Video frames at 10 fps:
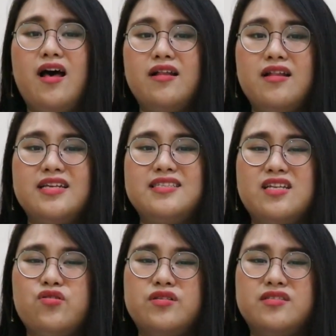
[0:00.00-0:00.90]
unless
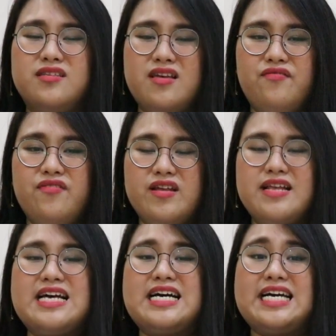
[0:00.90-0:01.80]
it was
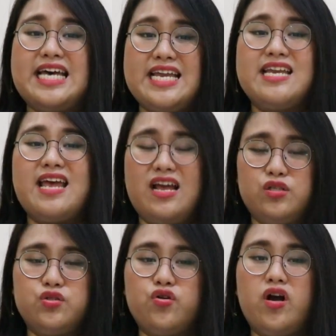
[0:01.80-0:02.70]
given an
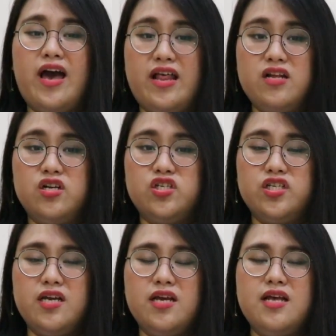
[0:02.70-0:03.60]
extra
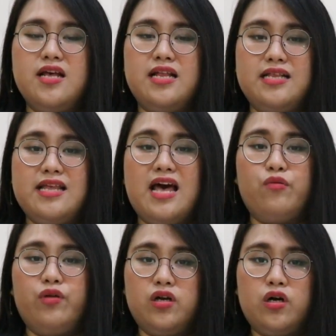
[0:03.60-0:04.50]
energy that
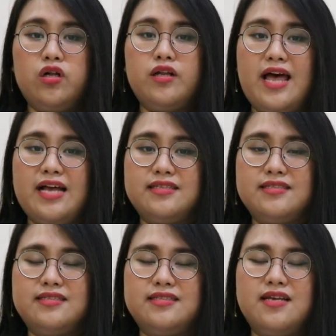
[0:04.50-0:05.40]
we call
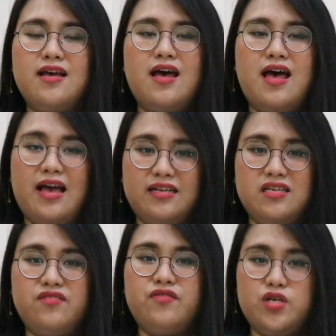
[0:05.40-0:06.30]
as
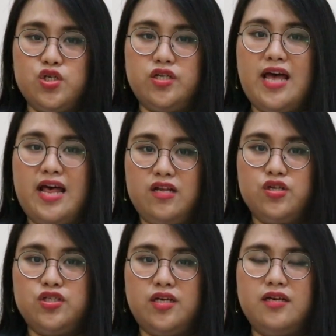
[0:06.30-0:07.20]
activation
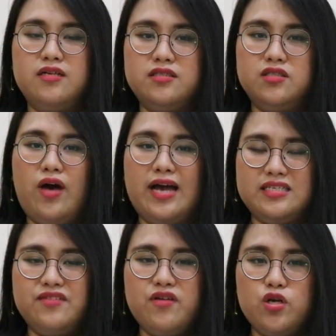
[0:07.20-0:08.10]
energy. So
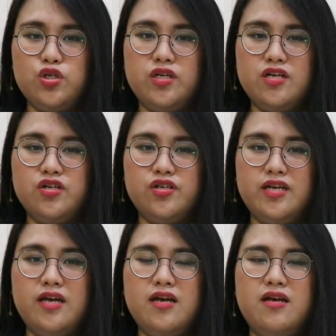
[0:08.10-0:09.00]
activation
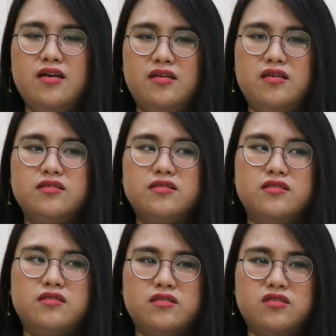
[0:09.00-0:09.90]
energy
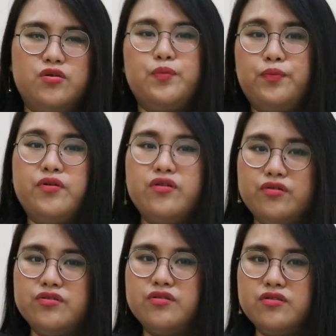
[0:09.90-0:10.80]
used to
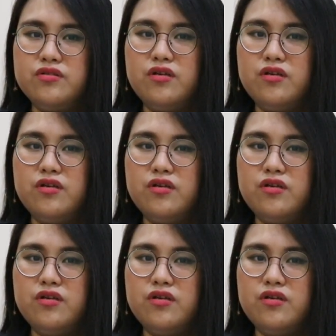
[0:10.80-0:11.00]
push